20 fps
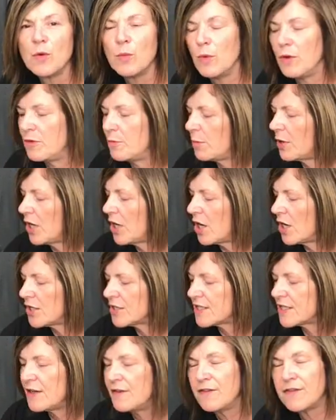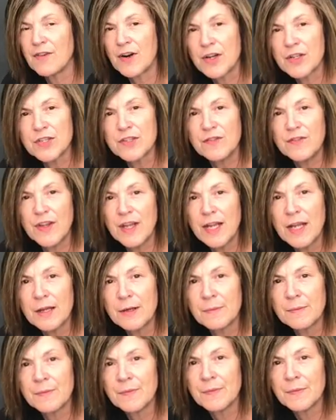with plants in front of it,
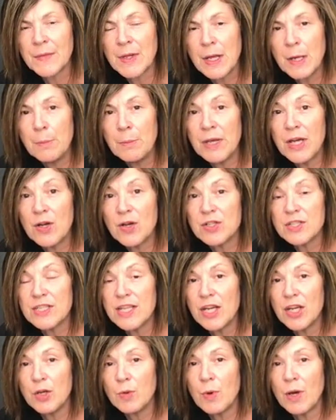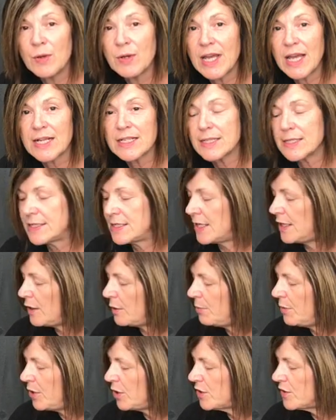because then you won't get to see
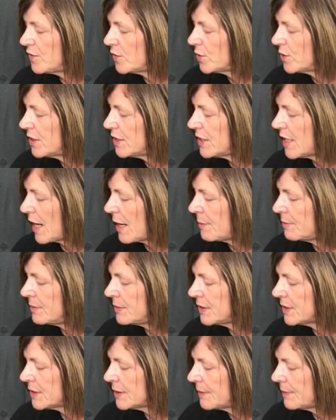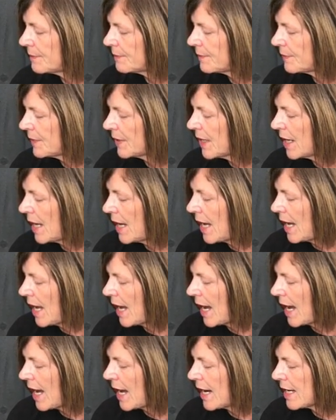the beautiful stems.
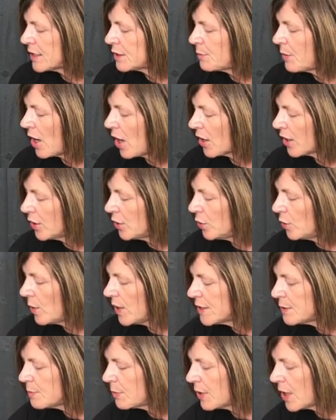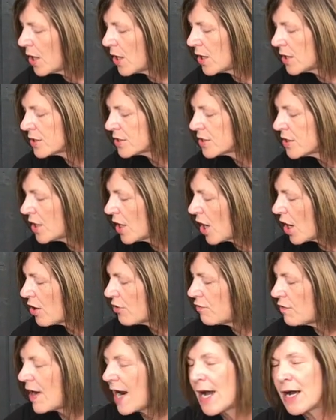But I can always plant
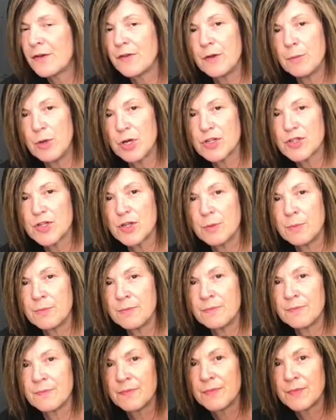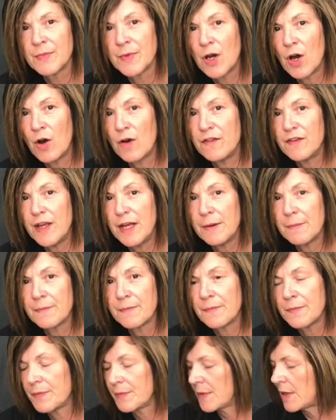around the bottom of it,
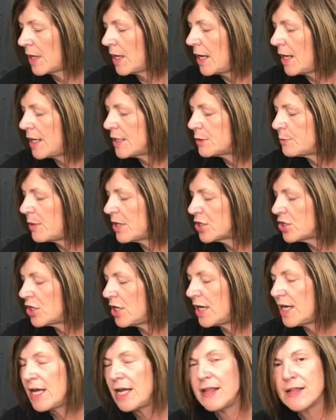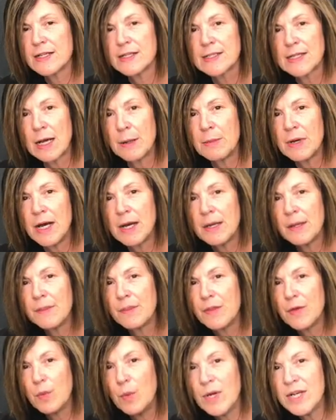especially in the summer.
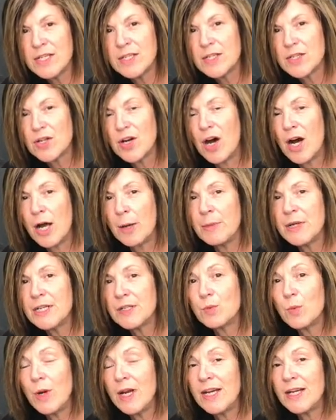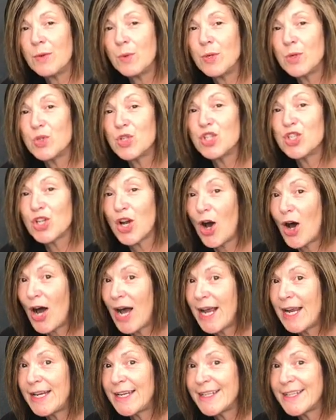The winter time is when it will
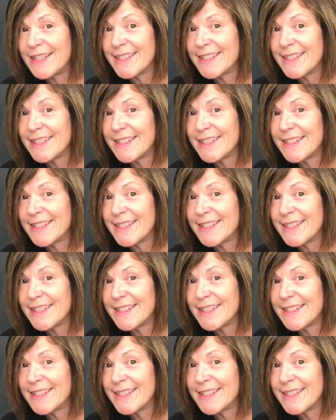shine.